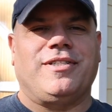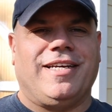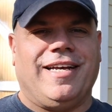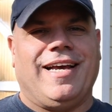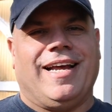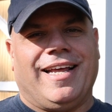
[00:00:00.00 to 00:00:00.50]
so
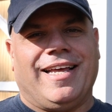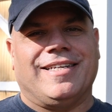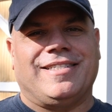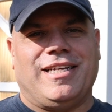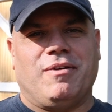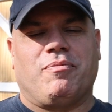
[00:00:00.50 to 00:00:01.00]
you can kind of get
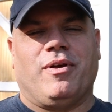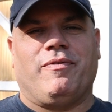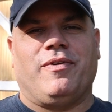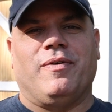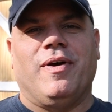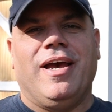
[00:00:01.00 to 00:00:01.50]
a sneak
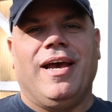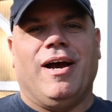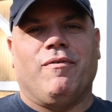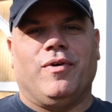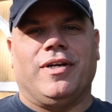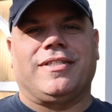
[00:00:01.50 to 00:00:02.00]
preview
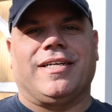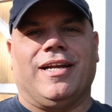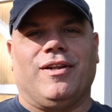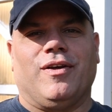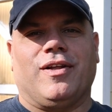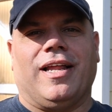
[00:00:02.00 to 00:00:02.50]
of what it's
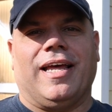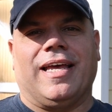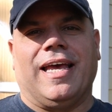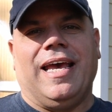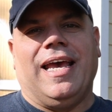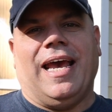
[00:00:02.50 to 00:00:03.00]
gonna look like.